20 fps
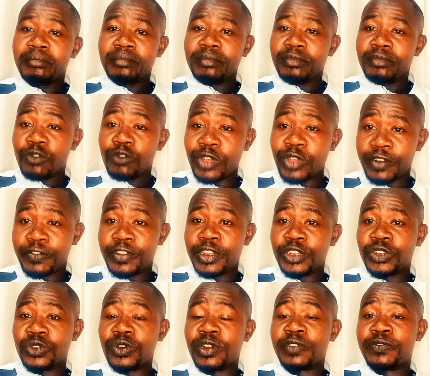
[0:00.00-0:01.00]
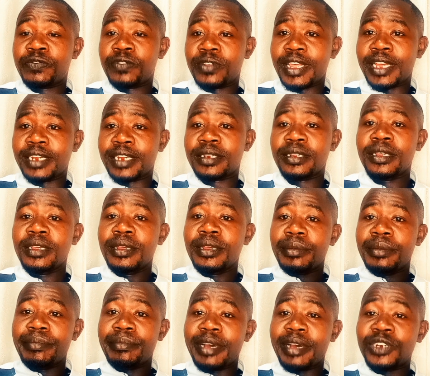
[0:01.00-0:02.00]
we are very sorry for that.
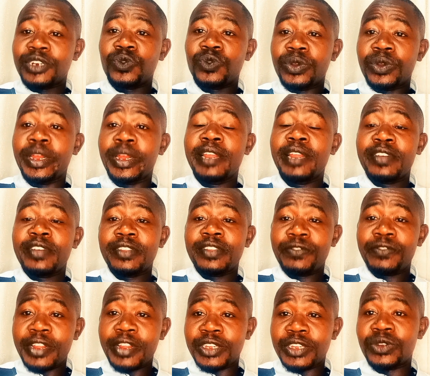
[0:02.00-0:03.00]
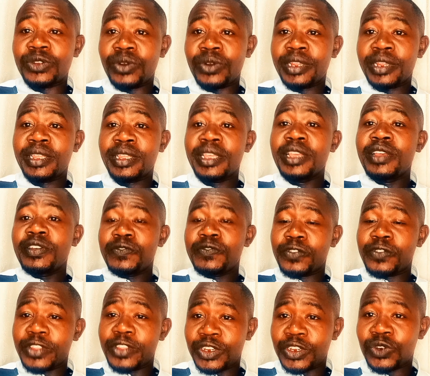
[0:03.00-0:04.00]
But we will never feel sorry
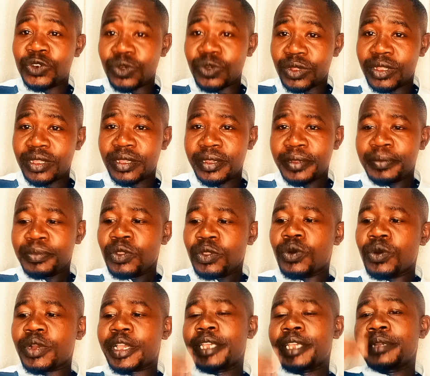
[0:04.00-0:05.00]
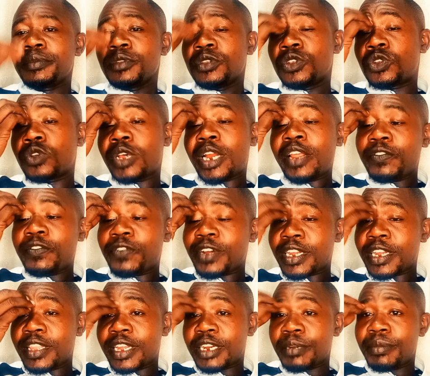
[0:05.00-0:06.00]
for the truth. Okay? So another
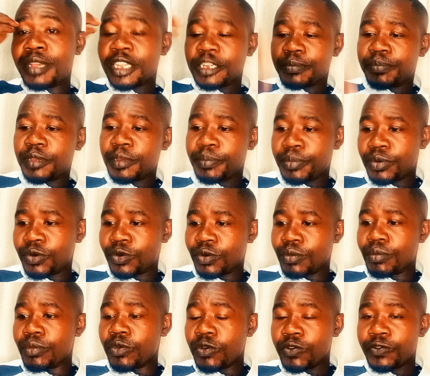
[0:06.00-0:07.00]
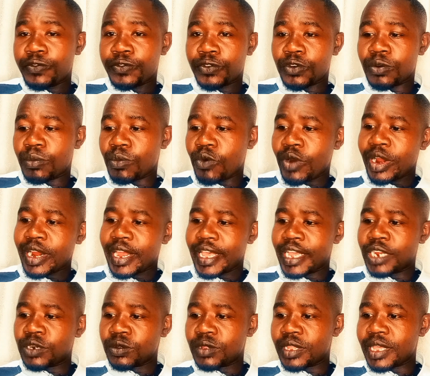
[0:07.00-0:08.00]
factor that makes people move from one
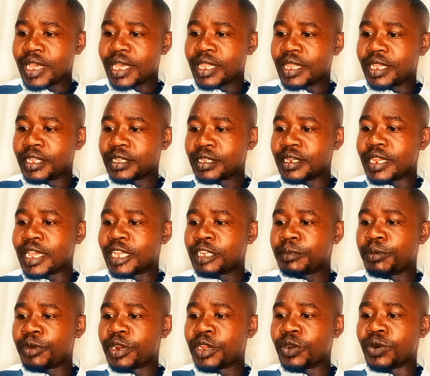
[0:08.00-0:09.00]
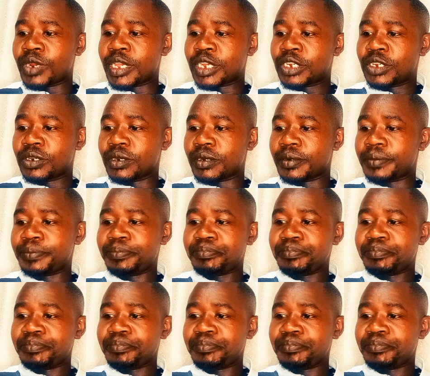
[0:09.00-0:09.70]
end to the other is diaspora connection.